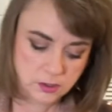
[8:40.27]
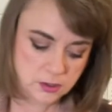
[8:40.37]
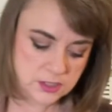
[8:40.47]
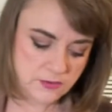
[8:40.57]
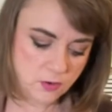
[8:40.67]

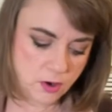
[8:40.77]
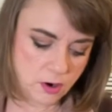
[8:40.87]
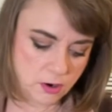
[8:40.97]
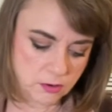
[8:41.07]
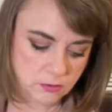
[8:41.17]
Devil
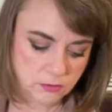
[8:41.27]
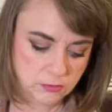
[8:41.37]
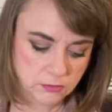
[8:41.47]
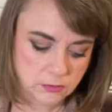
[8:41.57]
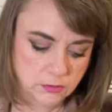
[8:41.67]
card.
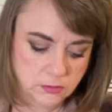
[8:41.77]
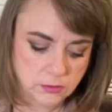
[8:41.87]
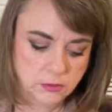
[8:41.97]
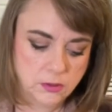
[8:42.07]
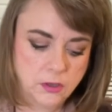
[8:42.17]

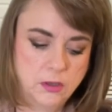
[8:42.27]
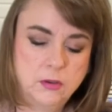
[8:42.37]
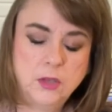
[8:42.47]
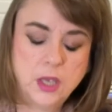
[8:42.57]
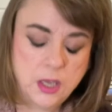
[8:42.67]

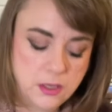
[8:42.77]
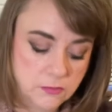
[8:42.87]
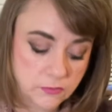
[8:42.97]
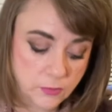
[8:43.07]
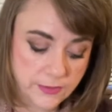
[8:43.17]
Okay.
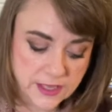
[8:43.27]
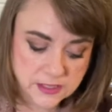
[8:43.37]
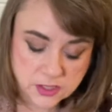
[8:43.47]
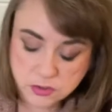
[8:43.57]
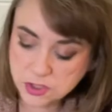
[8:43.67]
Well,
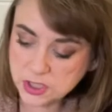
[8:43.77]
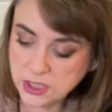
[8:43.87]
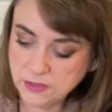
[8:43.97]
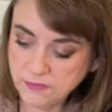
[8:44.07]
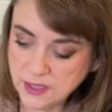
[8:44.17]
that's
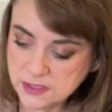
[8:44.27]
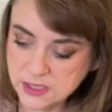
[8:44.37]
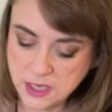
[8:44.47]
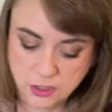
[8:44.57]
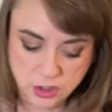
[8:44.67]
interesting. If that's
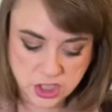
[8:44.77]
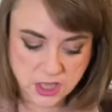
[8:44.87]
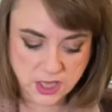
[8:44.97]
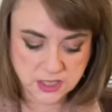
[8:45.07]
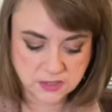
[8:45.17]
the energy
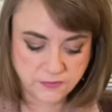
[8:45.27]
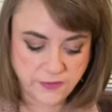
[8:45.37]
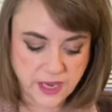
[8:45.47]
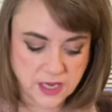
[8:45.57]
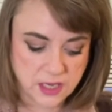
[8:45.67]
that is
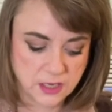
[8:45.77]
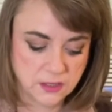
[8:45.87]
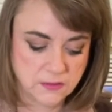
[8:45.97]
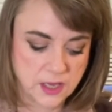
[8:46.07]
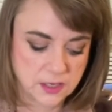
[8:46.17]

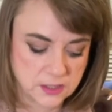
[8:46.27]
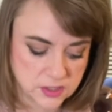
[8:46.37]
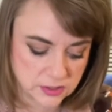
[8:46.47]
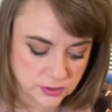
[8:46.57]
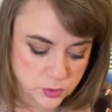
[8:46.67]
fading, that
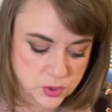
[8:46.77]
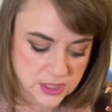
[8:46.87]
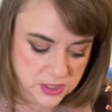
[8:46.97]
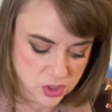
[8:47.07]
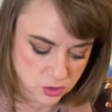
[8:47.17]
is
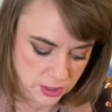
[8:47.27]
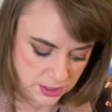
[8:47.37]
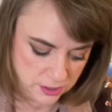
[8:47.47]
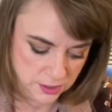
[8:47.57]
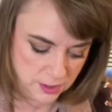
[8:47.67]
losing
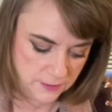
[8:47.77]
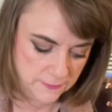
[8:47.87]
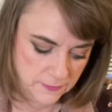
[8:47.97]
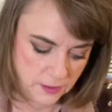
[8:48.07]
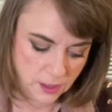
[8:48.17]
strength.
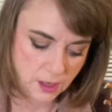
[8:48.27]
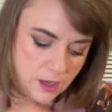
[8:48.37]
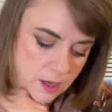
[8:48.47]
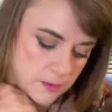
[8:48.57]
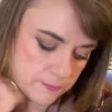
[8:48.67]

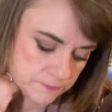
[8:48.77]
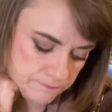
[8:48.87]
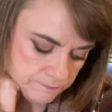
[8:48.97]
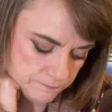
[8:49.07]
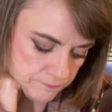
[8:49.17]
Um,
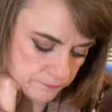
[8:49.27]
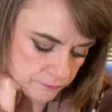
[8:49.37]
hmm.